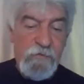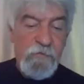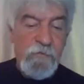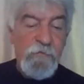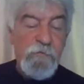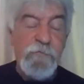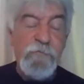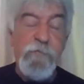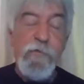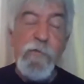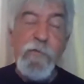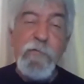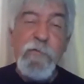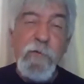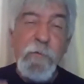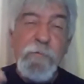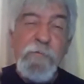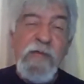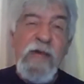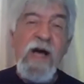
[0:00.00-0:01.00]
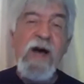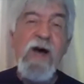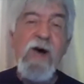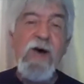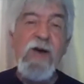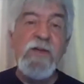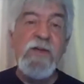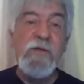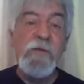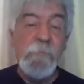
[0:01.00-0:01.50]
For from now
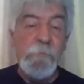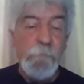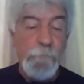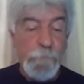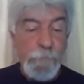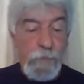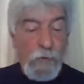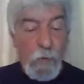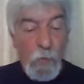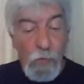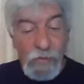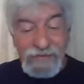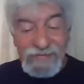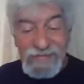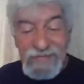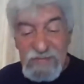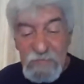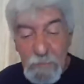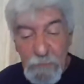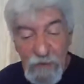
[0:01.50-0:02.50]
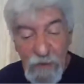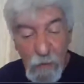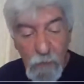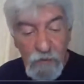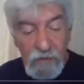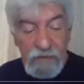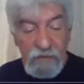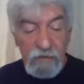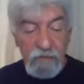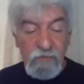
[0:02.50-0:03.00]
on, what this
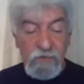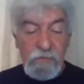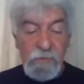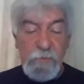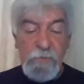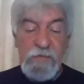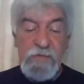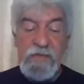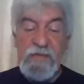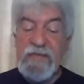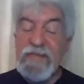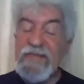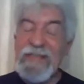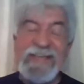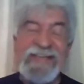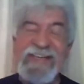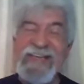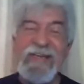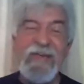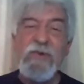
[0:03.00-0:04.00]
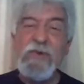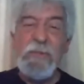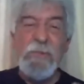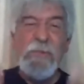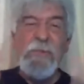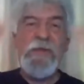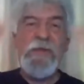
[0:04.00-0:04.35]
power cannot be, it cannot be